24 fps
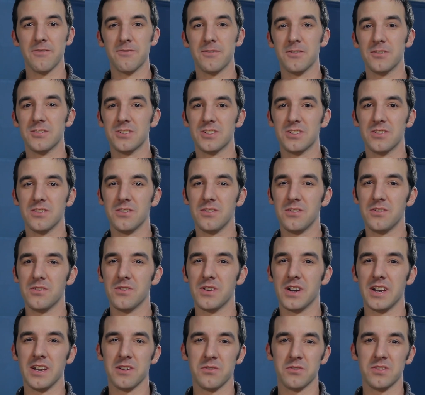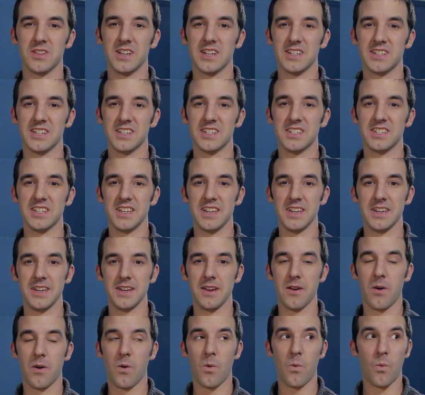First though, I would like to
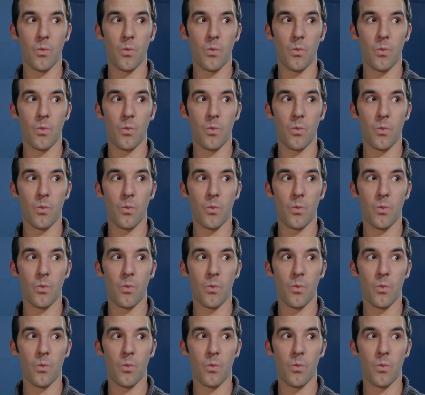say,